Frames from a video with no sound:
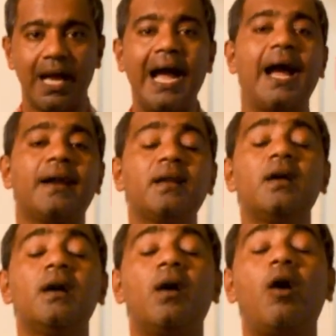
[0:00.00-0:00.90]
And
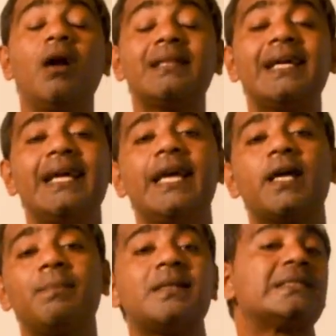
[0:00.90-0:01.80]
all the
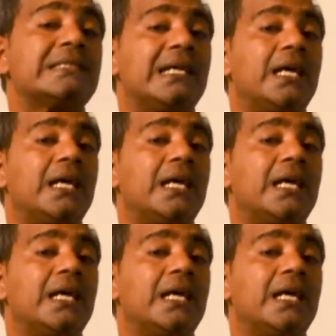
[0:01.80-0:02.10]
Airbus